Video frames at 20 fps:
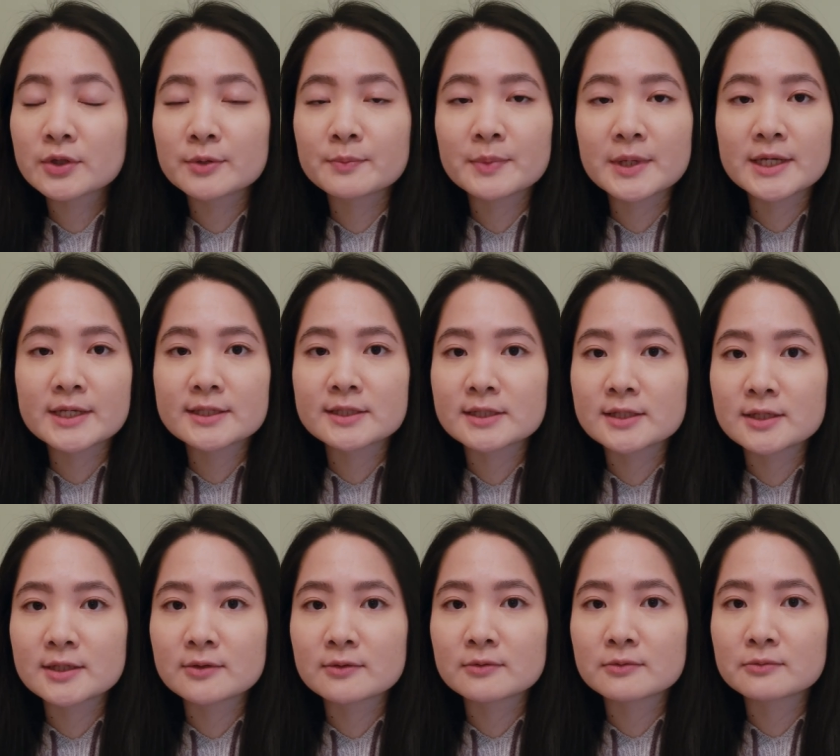the
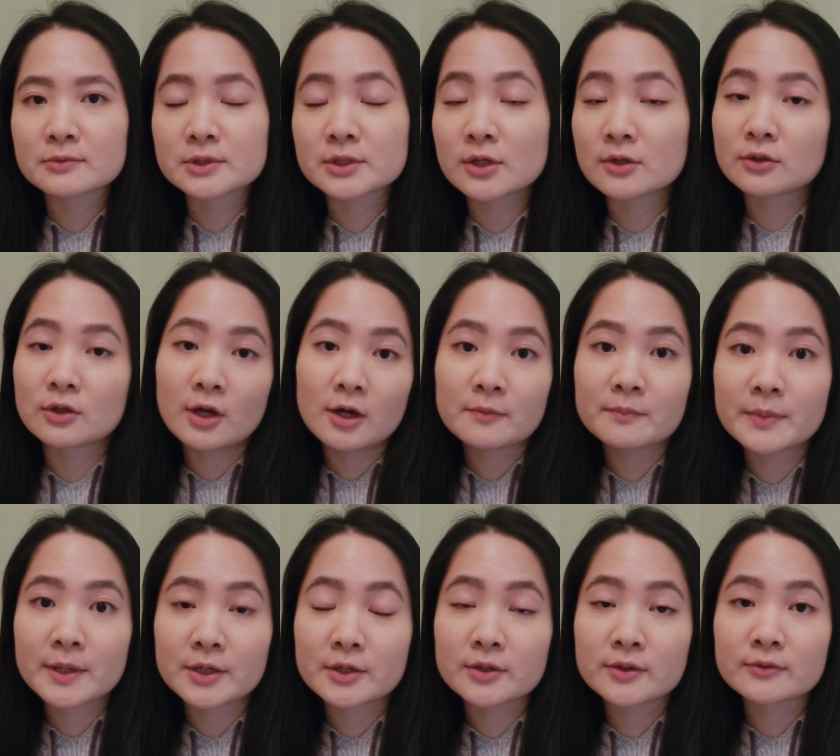pacing was a lot
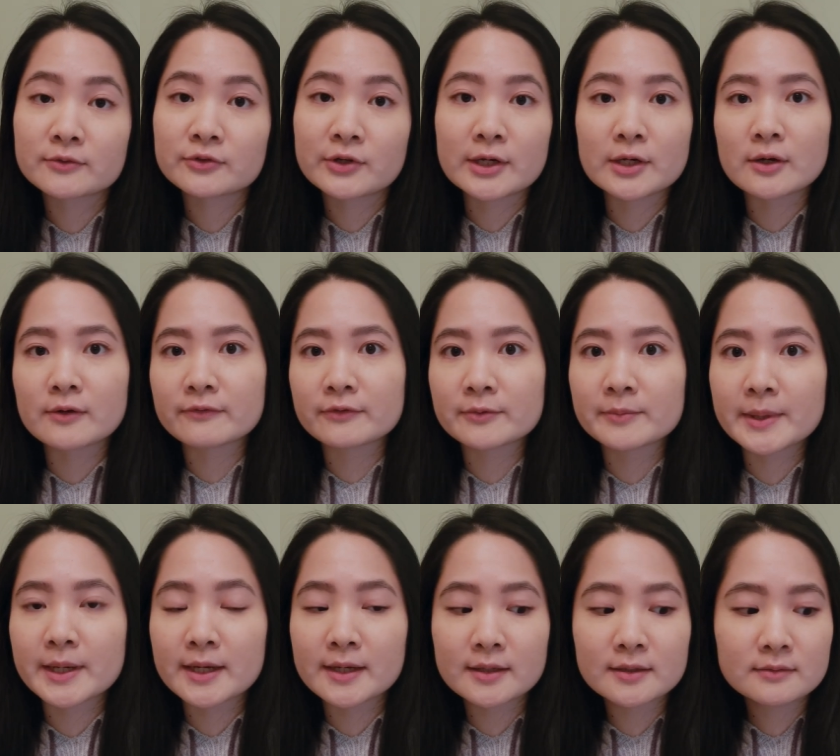better right off the
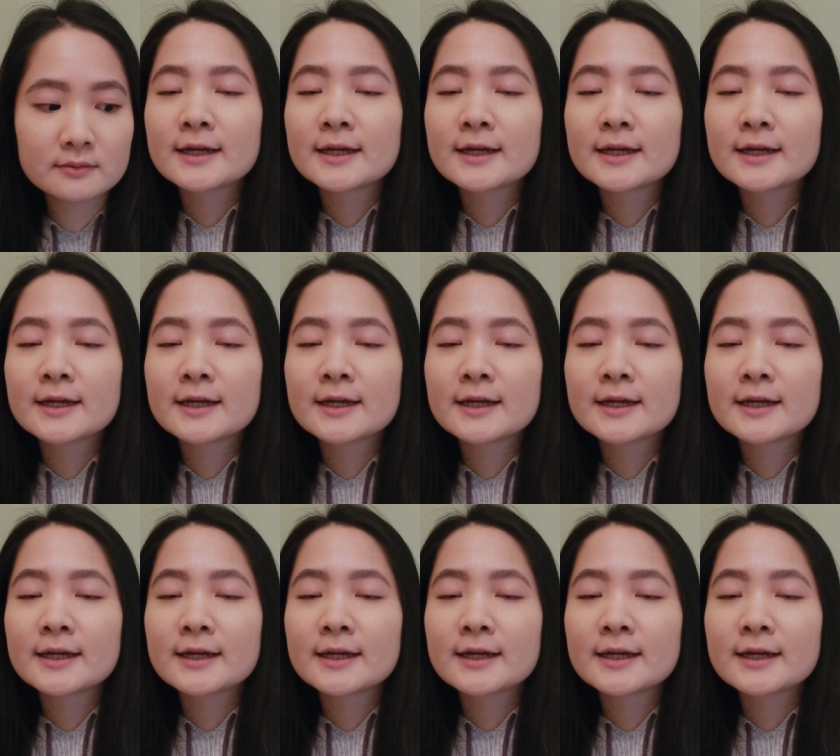bat.